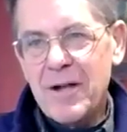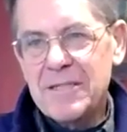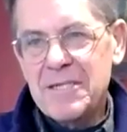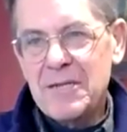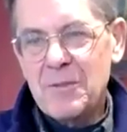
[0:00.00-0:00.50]

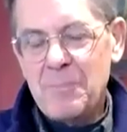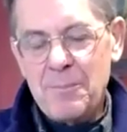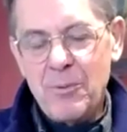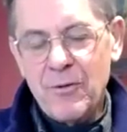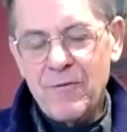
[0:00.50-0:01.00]
sitting with
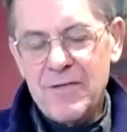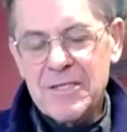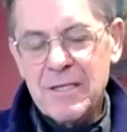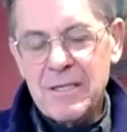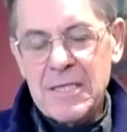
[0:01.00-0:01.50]
people who are
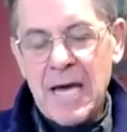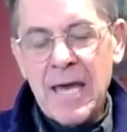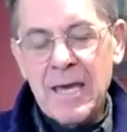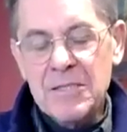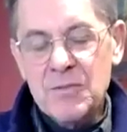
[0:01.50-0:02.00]
physically
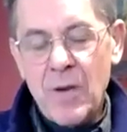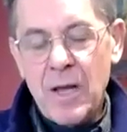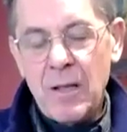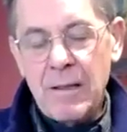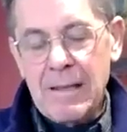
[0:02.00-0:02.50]
dying as
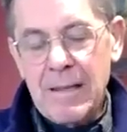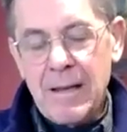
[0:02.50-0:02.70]
well.